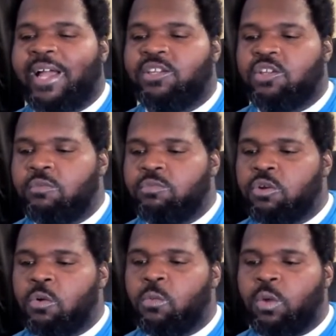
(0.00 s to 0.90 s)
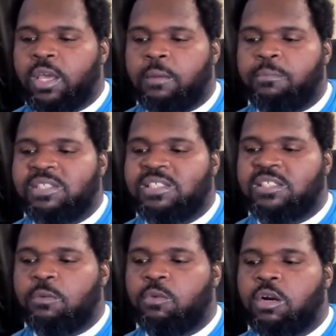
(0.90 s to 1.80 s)
I don't know when, but
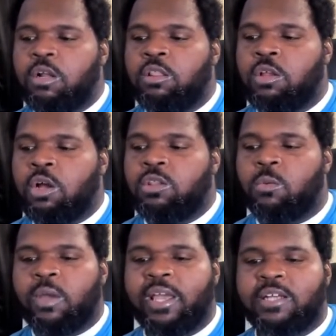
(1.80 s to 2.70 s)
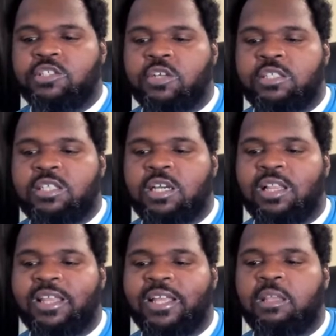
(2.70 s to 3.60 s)
somewhere along the way, I started to
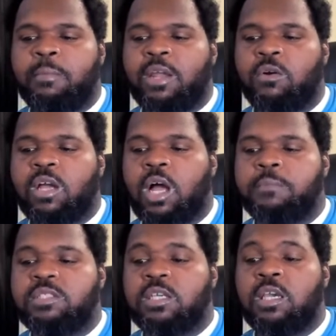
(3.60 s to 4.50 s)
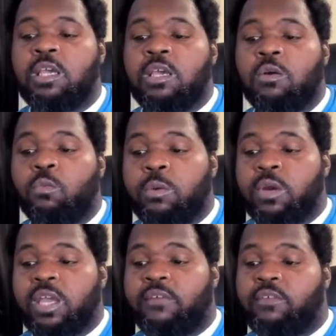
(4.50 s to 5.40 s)
collect the metal cups we were
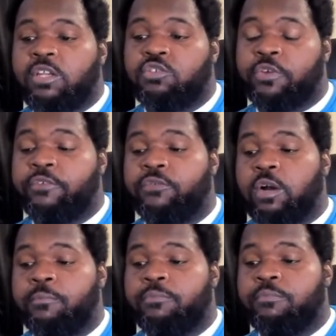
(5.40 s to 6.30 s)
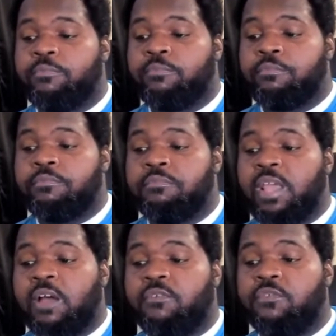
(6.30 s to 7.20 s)
given to drink from.
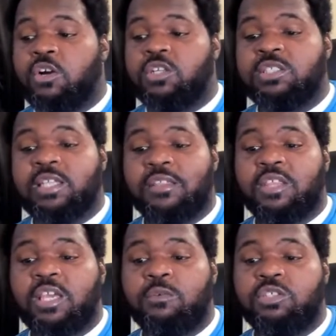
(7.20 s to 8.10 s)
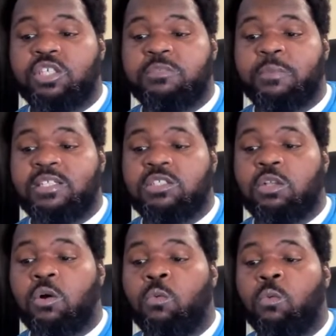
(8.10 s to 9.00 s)
At first, I think it was just my
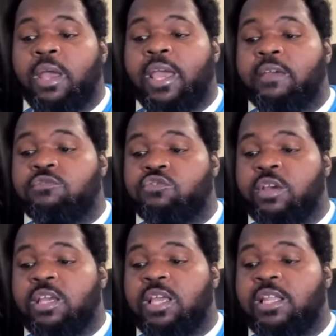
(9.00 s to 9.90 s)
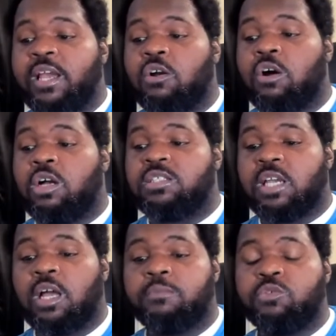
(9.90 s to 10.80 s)
slow way of drinking that
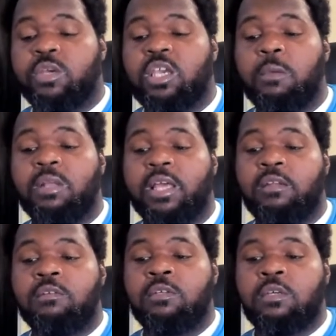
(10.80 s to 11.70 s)
caused the cups to accumulate.